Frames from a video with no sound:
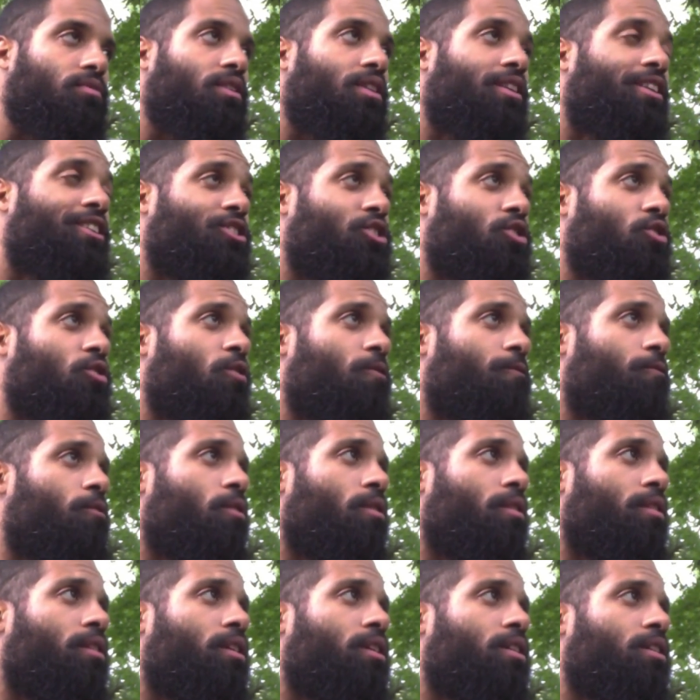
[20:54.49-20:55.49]
and so
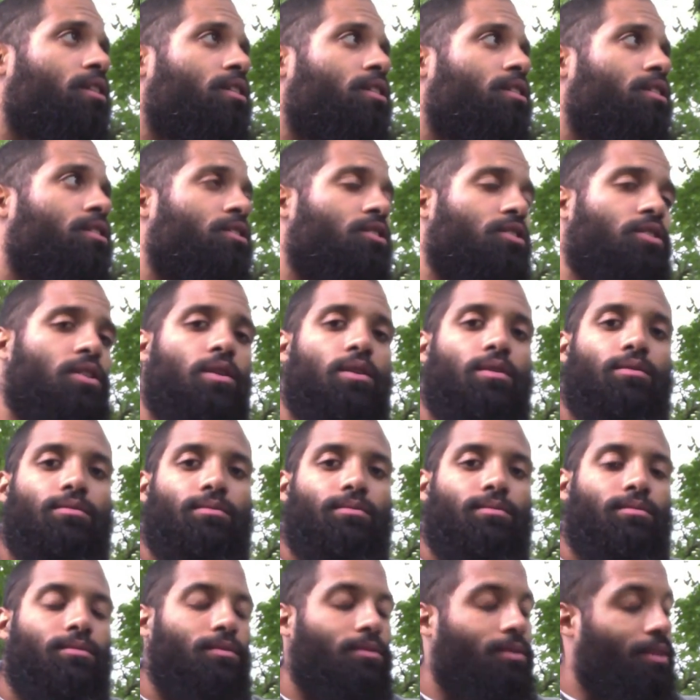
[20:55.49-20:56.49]
forth. So
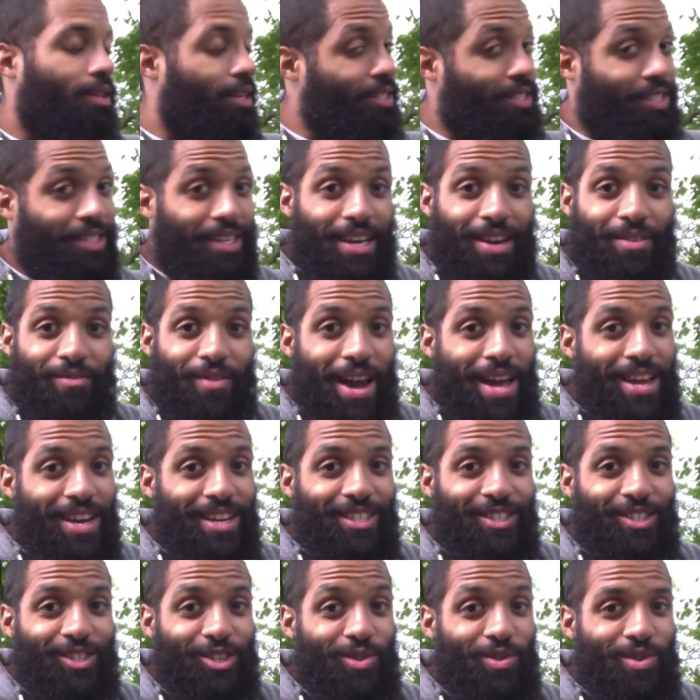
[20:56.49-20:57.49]
let's get right
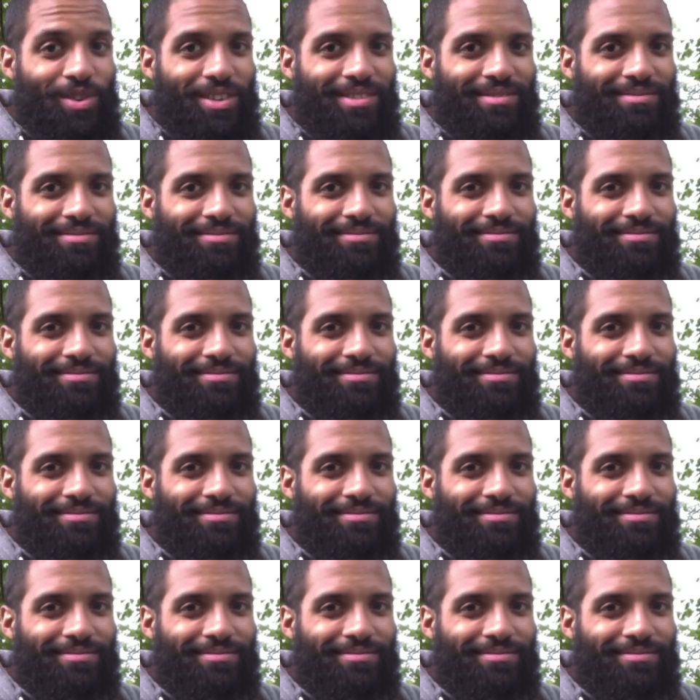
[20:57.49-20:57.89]
into it.